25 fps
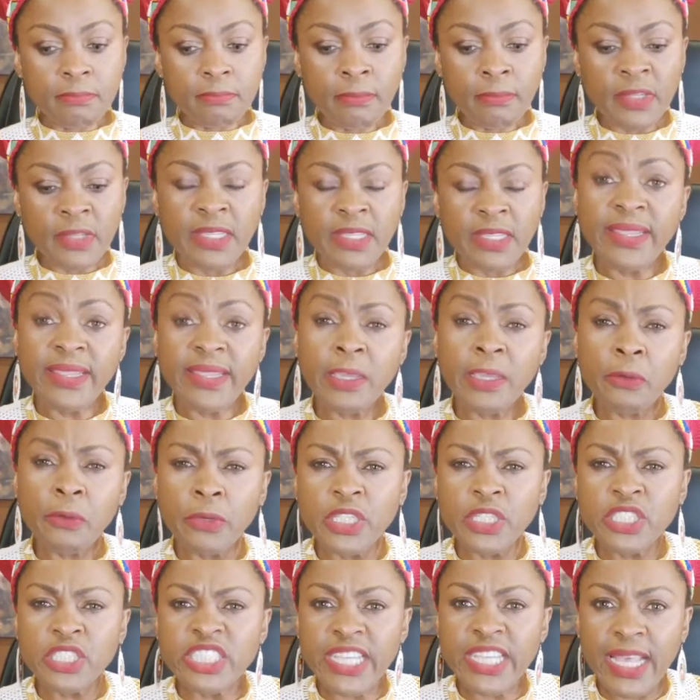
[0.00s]
they were
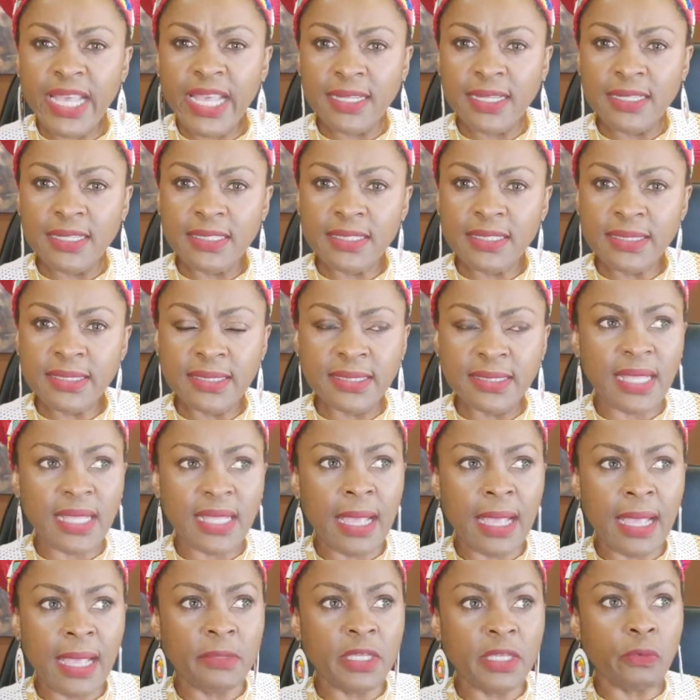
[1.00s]
jealous.
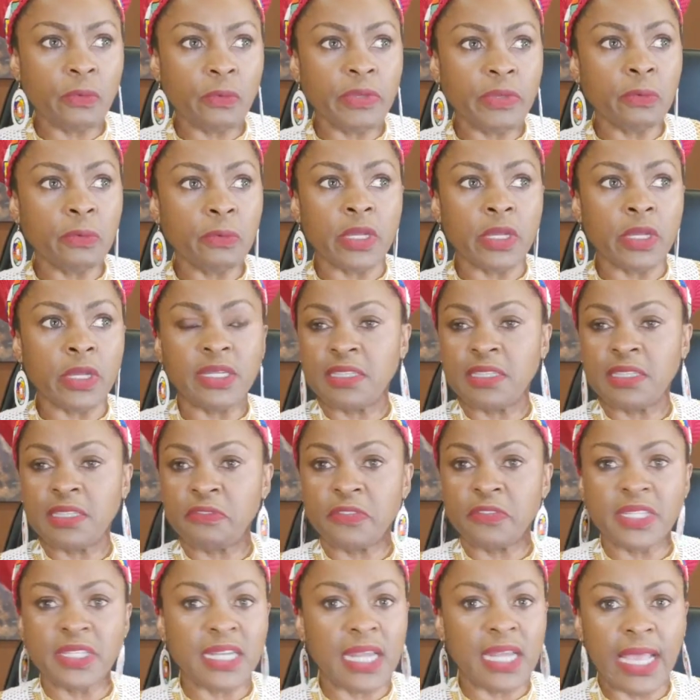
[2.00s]
I mean, we were
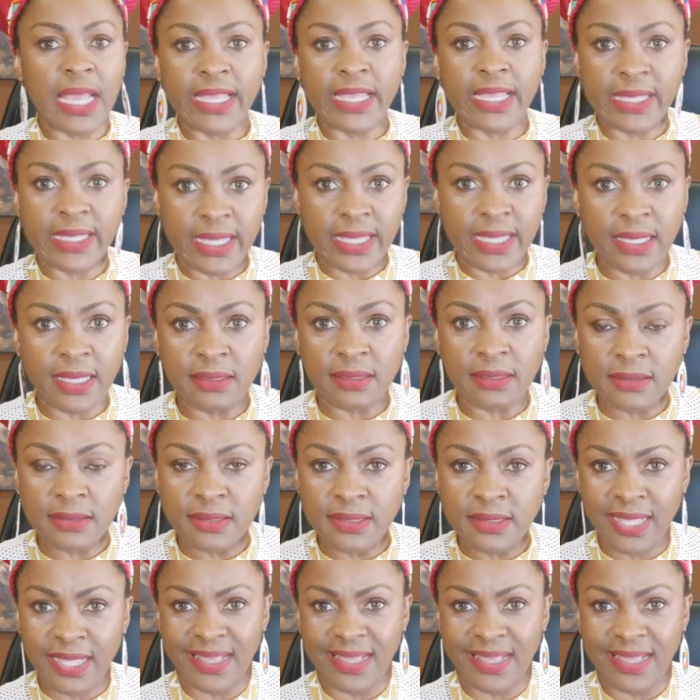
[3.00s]
living like kings.